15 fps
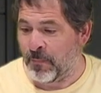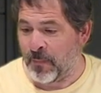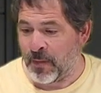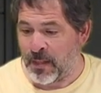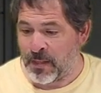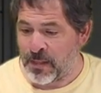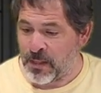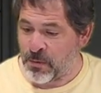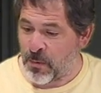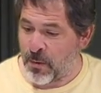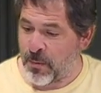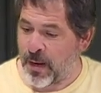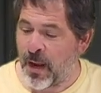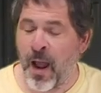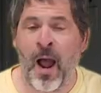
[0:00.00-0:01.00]
this is what
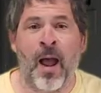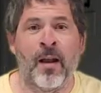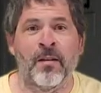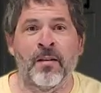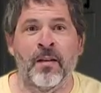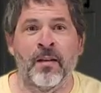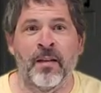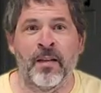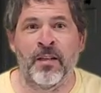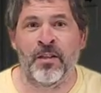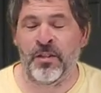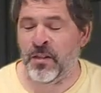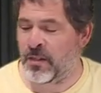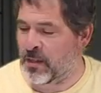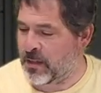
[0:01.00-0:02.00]
we got is
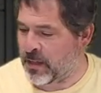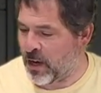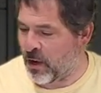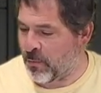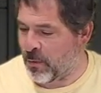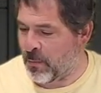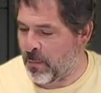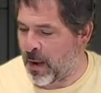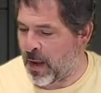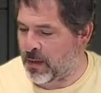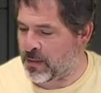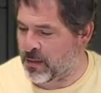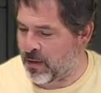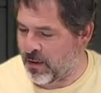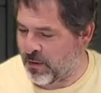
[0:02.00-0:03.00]
just a terrible
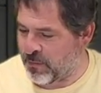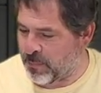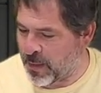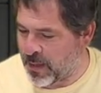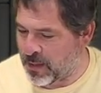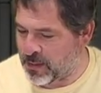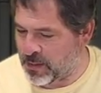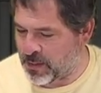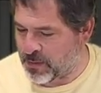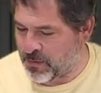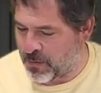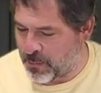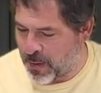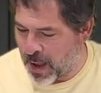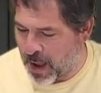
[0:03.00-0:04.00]
mess of pieces
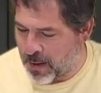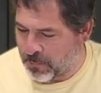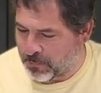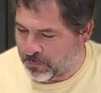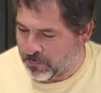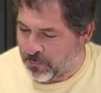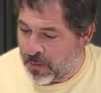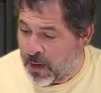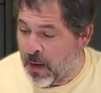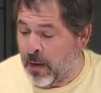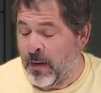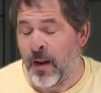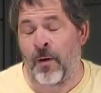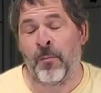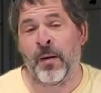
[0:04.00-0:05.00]
from that.
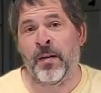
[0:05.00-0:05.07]
Now we